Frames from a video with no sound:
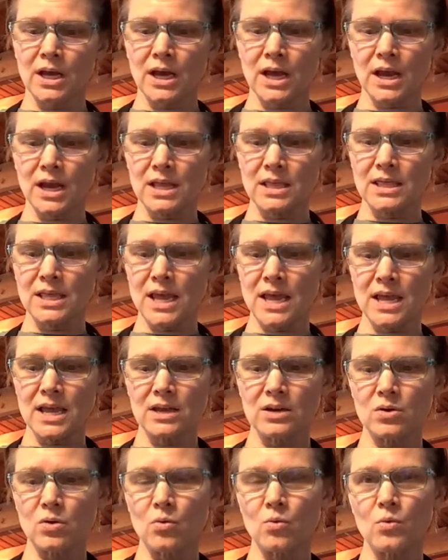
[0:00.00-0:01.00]
and
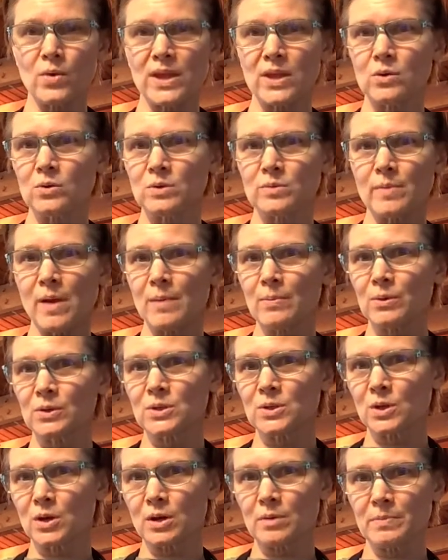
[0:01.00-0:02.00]
then we use maple
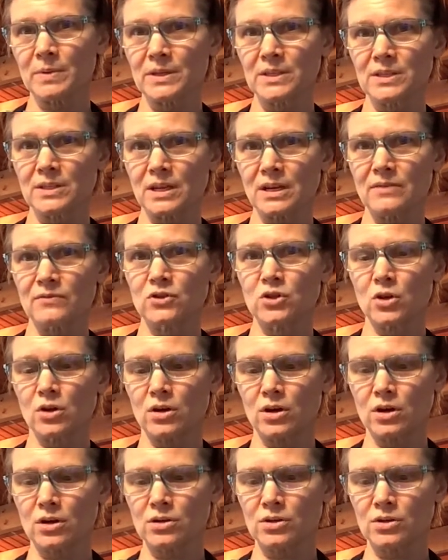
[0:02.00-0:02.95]
syrup instead of sugar.